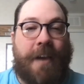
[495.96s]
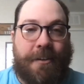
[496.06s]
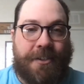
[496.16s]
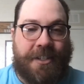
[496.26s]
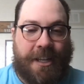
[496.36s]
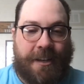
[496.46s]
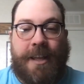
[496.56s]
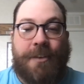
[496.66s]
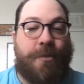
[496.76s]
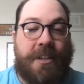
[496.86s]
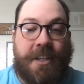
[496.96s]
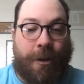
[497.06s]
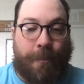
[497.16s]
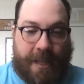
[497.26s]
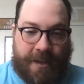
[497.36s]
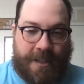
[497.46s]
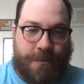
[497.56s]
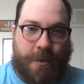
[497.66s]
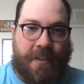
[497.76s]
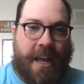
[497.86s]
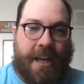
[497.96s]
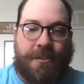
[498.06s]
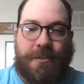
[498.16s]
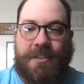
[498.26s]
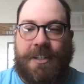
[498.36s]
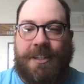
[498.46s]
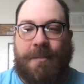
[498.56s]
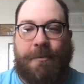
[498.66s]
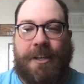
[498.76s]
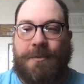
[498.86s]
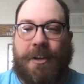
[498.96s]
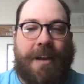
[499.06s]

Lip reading: Firestein and Tracy Ullman is one of the actors in the play as well.